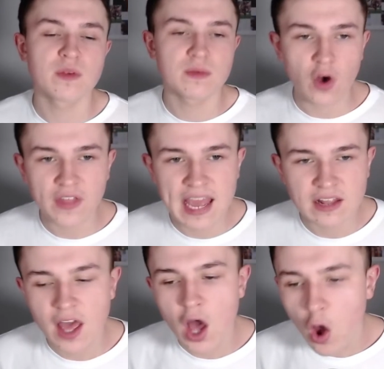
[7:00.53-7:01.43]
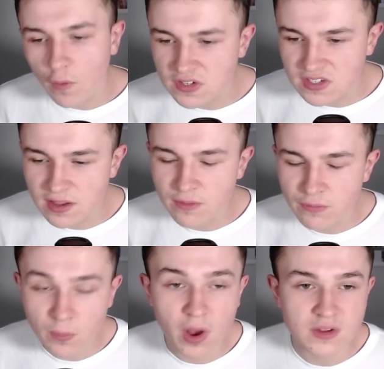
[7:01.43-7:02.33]
before the end of the
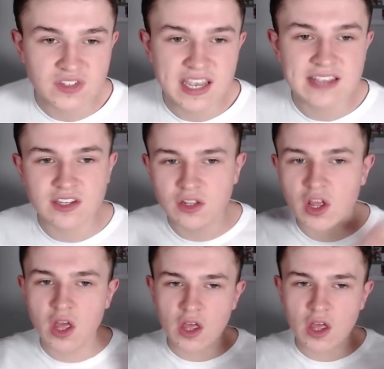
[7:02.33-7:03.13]
football season.